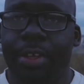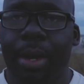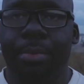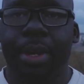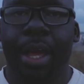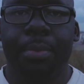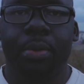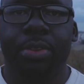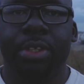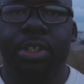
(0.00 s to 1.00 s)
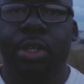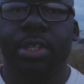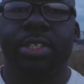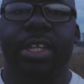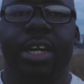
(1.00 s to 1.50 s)
think I'm pretty happy with the
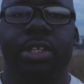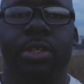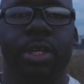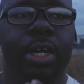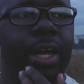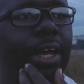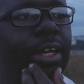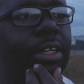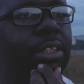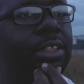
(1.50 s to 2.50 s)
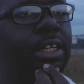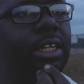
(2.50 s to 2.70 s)
shots that I took, and